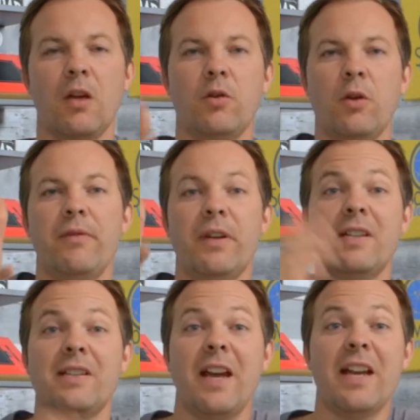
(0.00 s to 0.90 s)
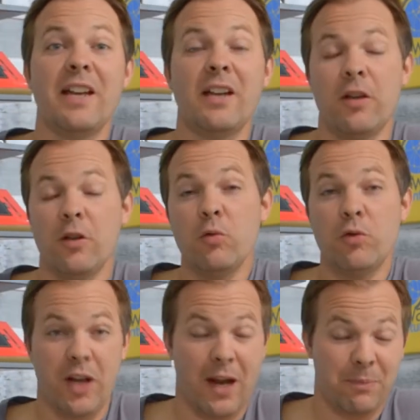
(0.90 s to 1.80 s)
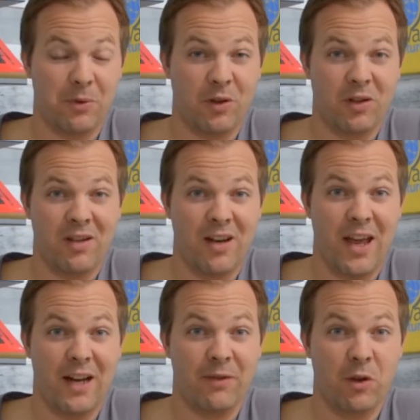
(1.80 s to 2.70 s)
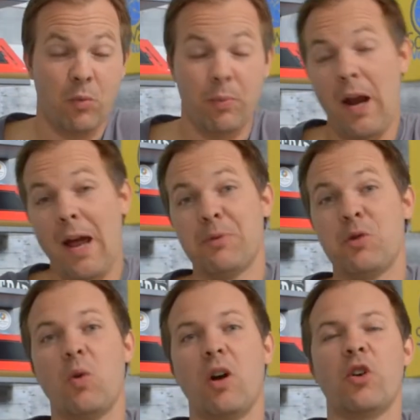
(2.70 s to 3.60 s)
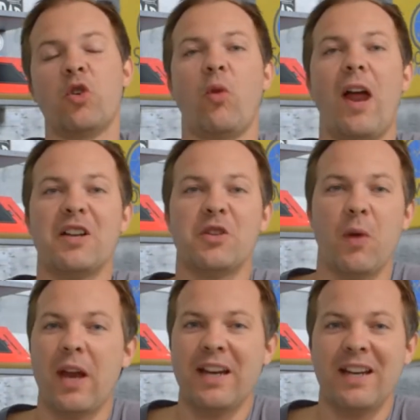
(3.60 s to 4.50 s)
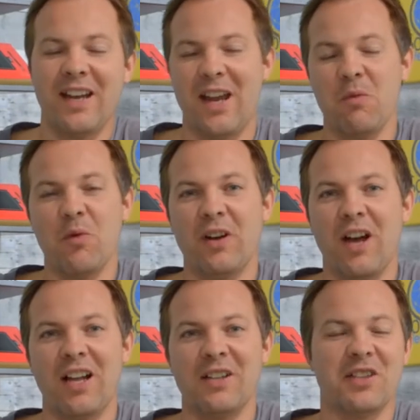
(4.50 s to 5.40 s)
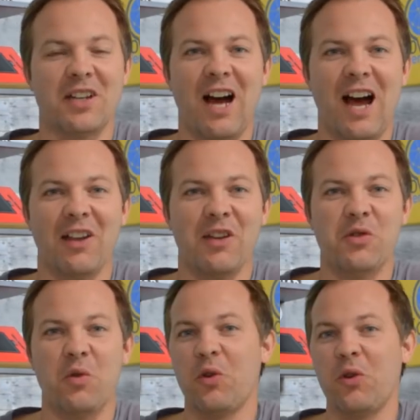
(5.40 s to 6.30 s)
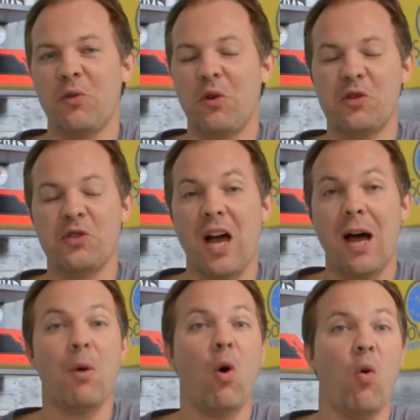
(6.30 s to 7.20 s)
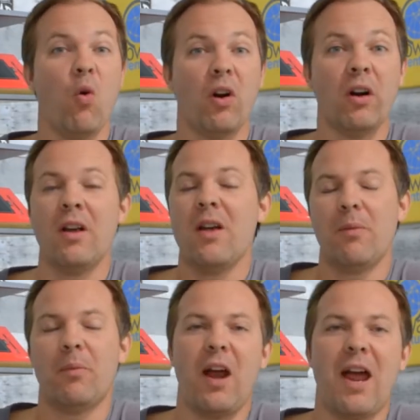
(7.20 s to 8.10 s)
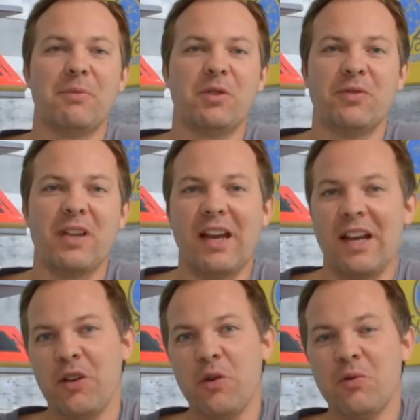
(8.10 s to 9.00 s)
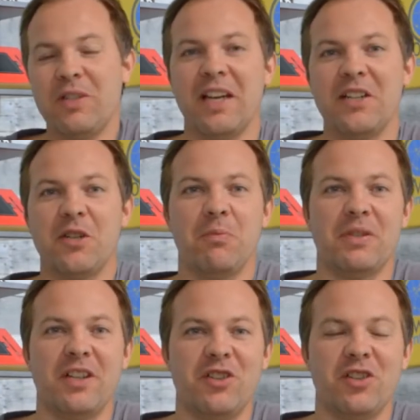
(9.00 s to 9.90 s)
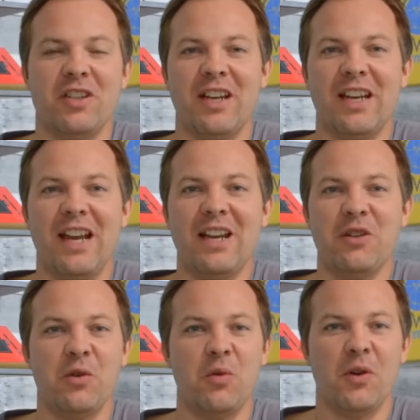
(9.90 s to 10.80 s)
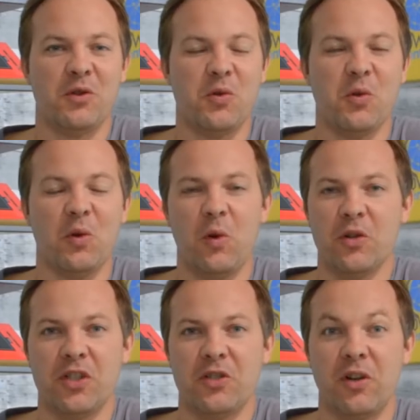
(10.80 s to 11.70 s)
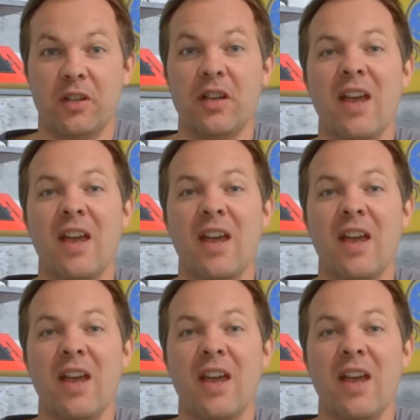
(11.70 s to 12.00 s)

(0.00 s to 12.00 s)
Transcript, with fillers: You have an exciting new chapter ahead of you. Perhaps you are graduating and moving on to college or your first job, or Perhaps you've taken a new teaching position in a new school or district.